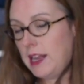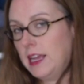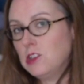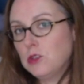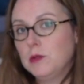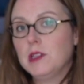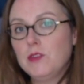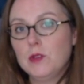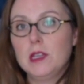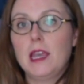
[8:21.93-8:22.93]
And I do
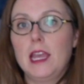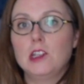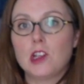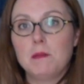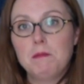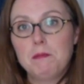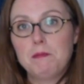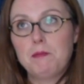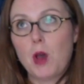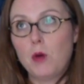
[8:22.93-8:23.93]
give you the gauge in
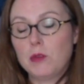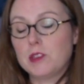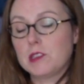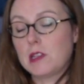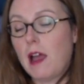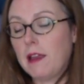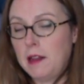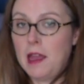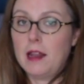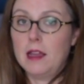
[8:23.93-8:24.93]
both
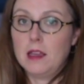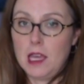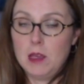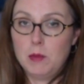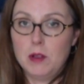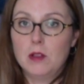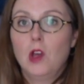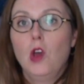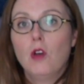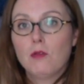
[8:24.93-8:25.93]
stockinette and cable
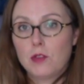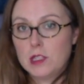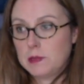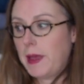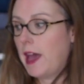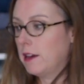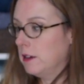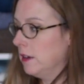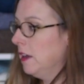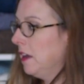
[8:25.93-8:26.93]
for this
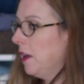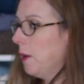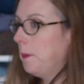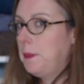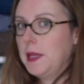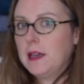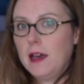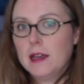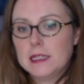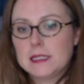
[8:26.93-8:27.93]
pattern,
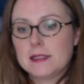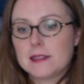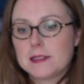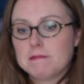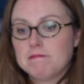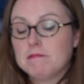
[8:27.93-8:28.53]
because